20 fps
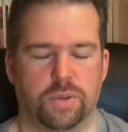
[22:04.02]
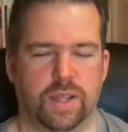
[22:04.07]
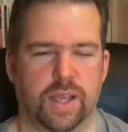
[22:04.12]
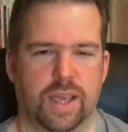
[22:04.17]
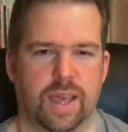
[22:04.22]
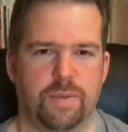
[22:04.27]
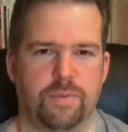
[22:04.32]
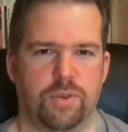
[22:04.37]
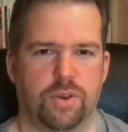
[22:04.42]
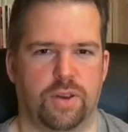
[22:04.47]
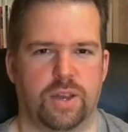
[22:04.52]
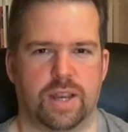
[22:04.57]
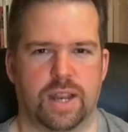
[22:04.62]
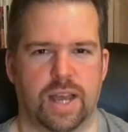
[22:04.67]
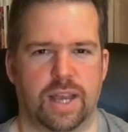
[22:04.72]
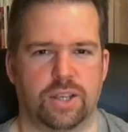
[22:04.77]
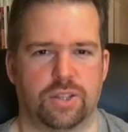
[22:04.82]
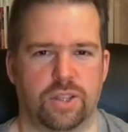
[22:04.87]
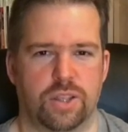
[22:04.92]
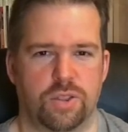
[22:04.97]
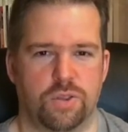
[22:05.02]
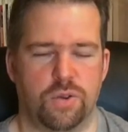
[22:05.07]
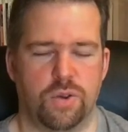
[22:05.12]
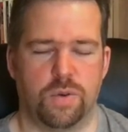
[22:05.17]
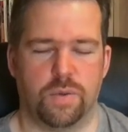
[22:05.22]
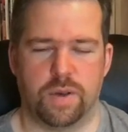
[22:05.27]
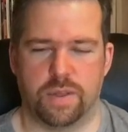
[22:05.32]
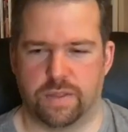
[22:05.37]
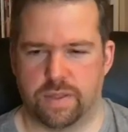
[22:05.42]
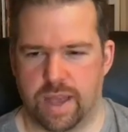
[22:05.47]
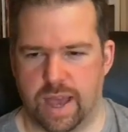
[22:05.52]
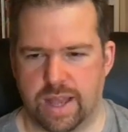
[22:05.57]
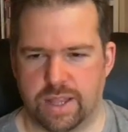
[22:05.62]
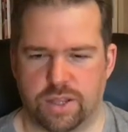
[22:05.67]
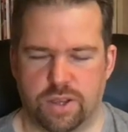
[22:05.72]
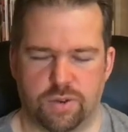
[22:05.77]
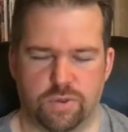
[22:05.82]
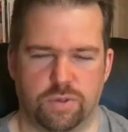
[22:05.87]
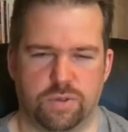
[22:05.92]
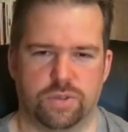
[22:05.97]
only game you could actually do it with to
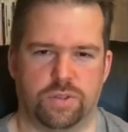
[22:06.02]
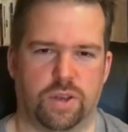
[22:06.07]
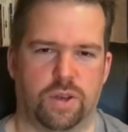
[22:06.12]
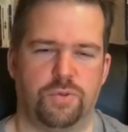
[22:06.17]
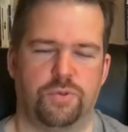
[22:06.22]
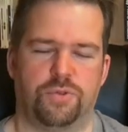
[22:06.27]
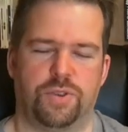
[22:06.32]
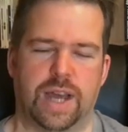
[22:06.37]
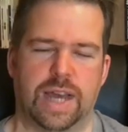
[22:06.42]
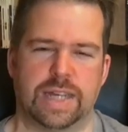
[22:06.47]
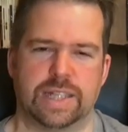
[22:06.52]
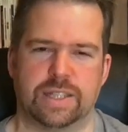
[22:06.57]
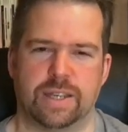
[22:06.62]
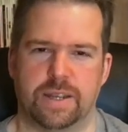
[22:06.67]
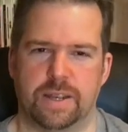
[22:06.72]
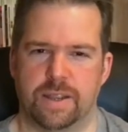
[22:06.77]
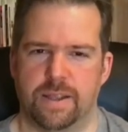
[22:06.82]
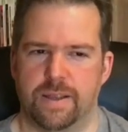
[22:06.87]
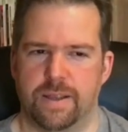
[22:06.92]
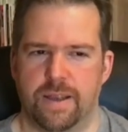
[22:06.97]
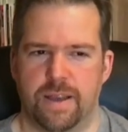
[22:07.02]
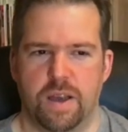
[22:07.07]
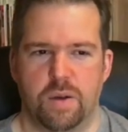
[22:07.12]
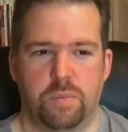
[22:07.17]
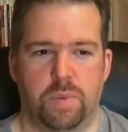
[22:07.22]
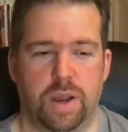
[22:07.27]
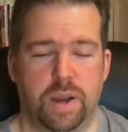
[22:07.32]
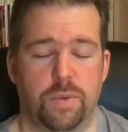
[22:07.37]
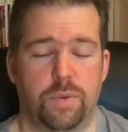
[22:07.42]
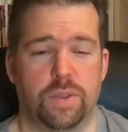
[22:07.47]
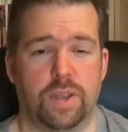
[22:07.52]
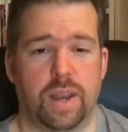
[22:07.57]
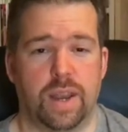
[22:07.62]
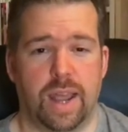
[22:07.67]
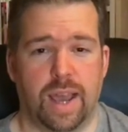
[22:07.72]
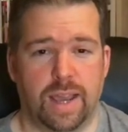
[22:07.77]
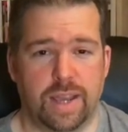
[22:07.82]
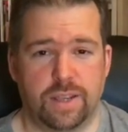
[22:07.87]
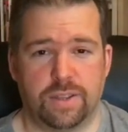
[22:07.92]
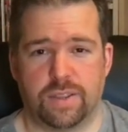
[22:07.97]
add your own soundtracks in. But it was a
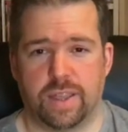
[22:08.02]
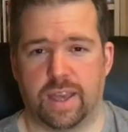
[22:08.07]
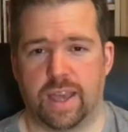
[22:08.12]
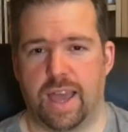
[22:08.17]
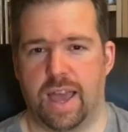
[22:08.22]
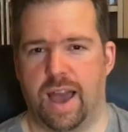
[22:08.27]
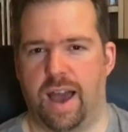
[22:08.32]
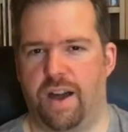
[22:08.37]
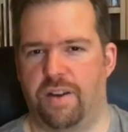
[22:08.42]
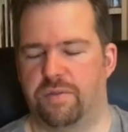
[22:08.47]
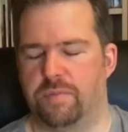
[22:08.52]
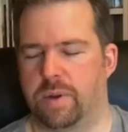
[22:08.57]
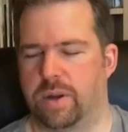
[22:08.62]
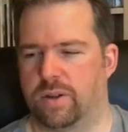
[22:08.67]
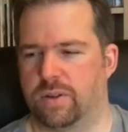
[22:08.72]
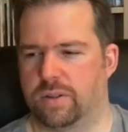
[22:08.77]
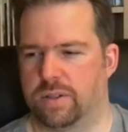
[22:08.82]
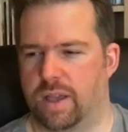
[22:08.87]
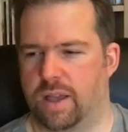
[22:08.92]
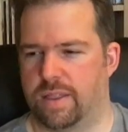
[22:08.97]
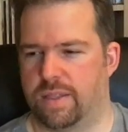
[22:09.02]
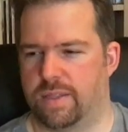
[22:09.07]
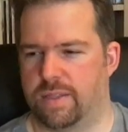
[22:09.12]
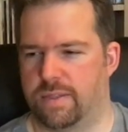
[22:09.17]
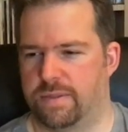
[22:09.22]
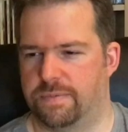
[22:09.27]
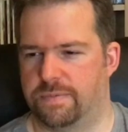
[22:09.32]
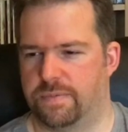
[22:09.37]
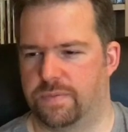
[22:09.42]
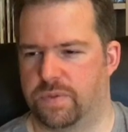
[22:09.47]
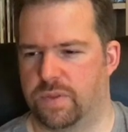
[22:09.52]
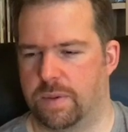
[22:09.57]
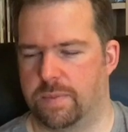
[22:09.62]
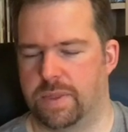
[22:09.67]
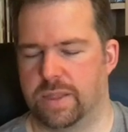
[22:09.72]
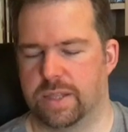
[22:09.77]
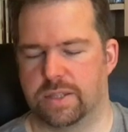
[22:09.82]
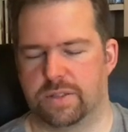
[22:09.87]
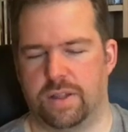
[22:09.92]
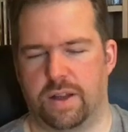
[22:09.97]
nice thing to have, because
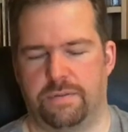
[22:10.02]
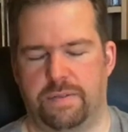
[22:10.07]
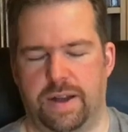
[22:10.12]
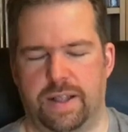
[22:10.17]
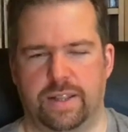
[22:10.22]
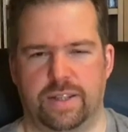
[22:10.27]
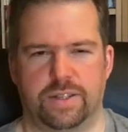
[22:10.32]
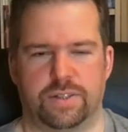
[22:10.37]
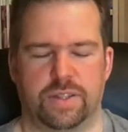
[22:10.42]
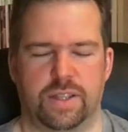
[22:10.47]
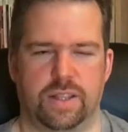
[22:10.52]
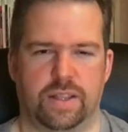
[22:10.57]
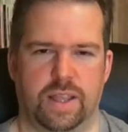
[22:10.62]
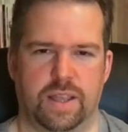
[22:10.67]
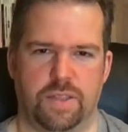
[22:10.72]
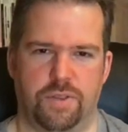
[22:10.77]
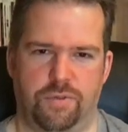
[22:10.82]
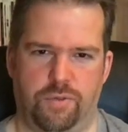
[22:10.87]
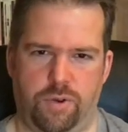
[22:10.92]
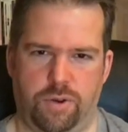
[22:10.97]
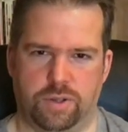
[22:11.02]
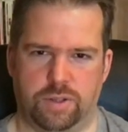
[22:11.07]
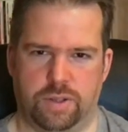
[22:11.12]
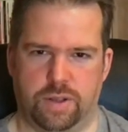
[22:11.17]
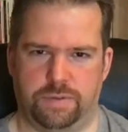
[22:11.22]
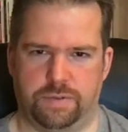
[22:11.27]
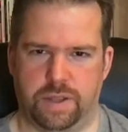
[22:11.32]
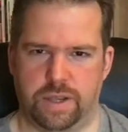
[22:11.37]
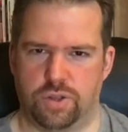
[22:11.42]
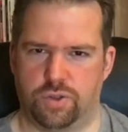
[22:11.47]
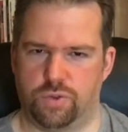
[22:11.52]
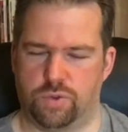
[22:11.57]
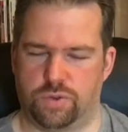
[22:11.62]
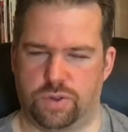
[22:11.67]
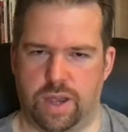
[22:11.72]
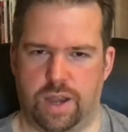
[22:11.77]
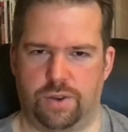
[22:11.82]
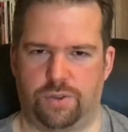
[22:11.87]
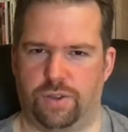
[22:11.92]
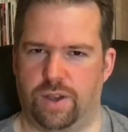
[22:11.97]
some of the stuff I listen to, like the rock stuff like Joe
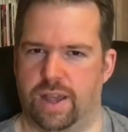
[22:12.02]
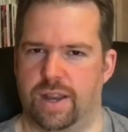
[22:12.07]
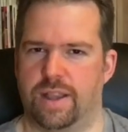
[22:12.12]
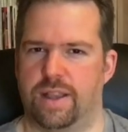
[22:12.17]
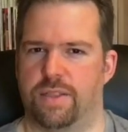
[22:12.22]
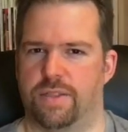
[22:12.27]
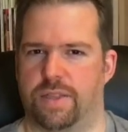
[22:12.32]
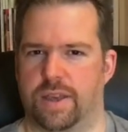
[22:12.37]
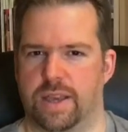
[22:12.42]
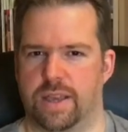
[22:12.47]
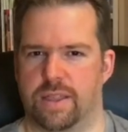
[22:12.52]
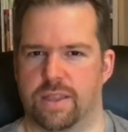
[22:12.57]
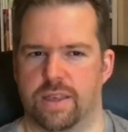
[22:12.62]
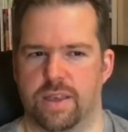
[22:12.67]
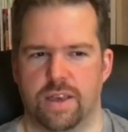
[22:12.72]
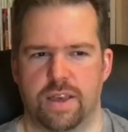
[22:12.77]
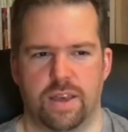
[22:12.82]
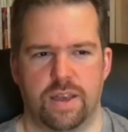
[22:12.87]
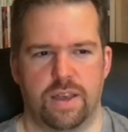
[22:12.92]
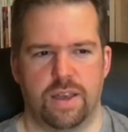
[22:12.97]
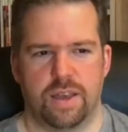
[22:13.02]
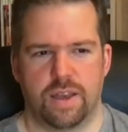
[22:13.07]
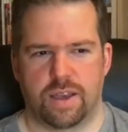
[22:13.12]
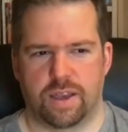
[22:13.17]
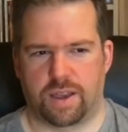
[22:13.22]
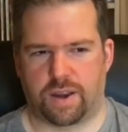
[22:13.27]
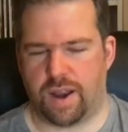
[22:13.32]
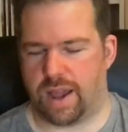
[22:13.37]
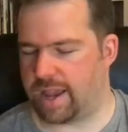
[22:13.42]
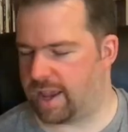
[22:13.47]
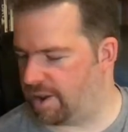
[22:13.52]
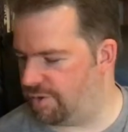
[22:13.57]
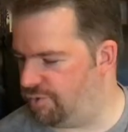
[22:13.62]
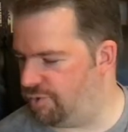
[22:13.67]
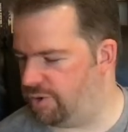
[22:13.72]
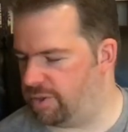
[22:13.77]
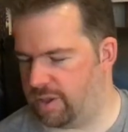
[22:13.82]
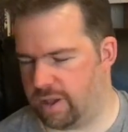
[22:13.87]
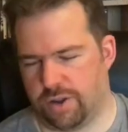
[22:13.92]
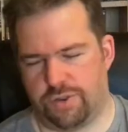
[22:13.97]
Satriani and things, cranking
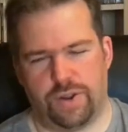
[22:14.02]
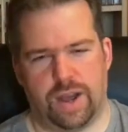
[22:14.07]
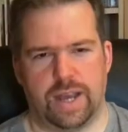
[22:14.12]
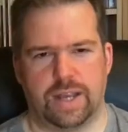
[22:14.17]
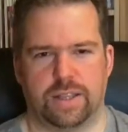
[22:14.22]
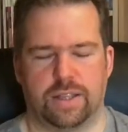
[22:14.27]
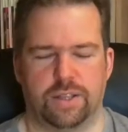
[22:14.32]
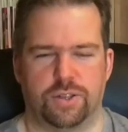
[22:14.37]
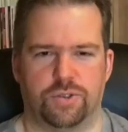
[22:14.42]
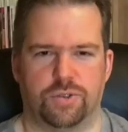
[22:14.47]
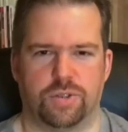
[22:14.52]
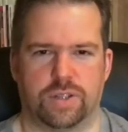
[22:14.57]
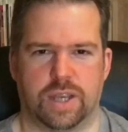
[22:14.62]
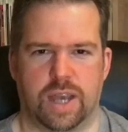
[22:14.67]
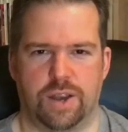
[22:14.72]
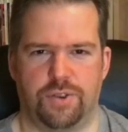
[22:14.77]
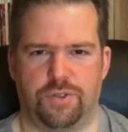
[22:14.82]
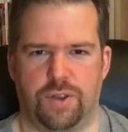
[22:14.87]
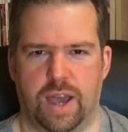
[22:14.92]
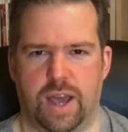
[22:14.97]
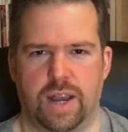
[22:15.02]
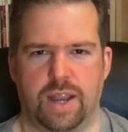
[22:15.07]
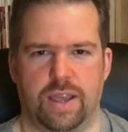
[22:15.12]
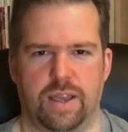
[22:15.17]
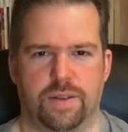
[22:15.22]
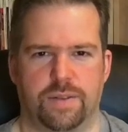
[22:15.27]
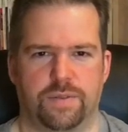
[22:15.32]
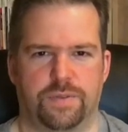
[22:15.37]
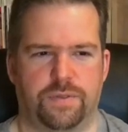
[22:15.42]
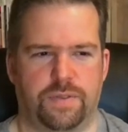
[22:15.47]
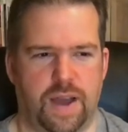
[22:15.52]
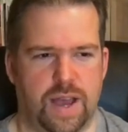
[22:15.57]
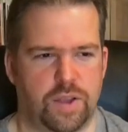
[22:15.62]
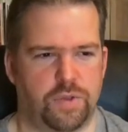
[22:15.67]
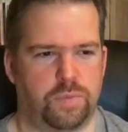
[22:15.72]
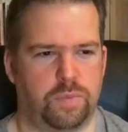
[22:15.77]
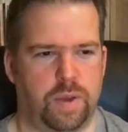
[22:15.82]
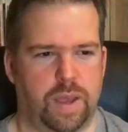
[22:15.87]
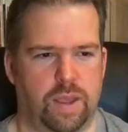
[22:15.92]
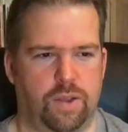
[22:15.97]
round a track to Joe Satriani and
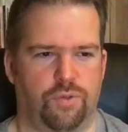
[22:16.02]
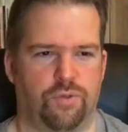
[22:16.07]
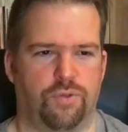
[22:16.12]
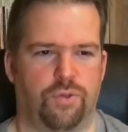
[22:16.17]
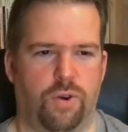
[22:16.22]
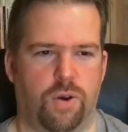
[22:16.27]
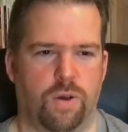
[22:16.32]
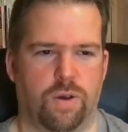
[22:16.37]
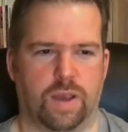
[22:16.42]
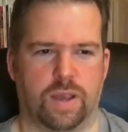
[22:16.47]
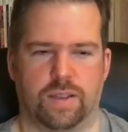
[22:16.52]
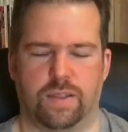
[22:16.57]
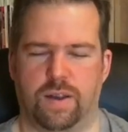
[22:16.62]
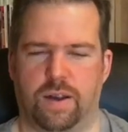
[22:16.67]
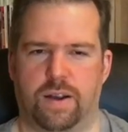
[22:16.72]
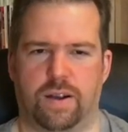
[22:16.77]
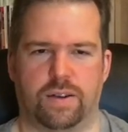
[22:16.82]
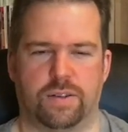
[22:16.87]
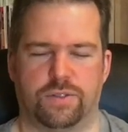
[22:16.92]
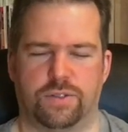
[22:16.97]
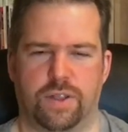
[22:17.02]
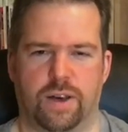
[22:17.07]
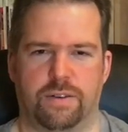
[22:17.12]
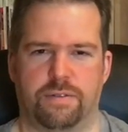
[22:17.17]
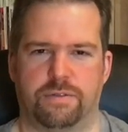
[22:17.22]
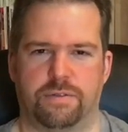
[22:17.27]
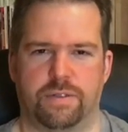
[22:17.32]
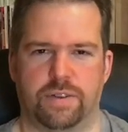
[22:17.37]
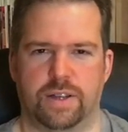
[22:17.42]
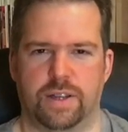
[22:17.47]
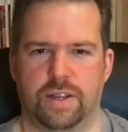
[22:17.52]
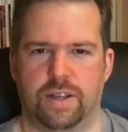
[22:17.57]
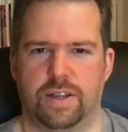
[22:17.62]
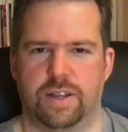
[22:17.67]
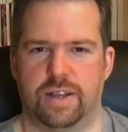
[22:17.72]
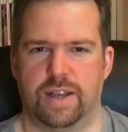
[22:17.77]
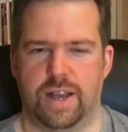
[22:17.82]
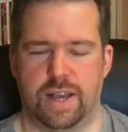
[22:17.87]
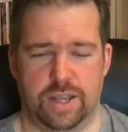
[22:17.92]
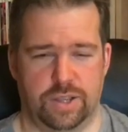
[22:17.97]
fast-paced rock guitar stuff
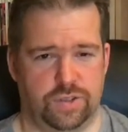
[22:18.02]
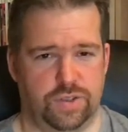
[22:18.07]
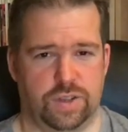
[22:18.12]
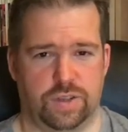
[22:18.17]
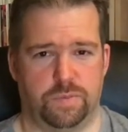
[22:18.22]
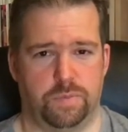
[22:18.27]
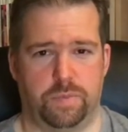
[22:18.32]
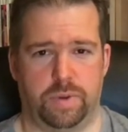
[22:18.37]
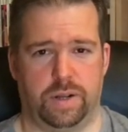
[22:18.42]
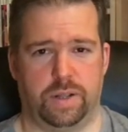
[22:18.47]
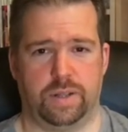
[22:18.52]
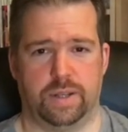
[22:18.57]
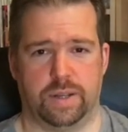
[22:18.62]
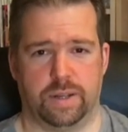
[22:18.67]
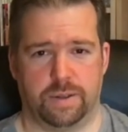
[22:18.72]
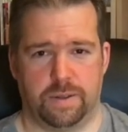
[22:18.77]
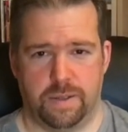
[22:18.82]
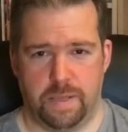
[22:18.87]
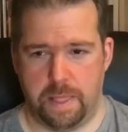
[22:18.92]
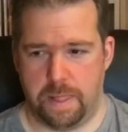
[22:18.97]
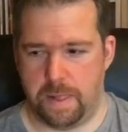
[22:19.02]
is just brilliant.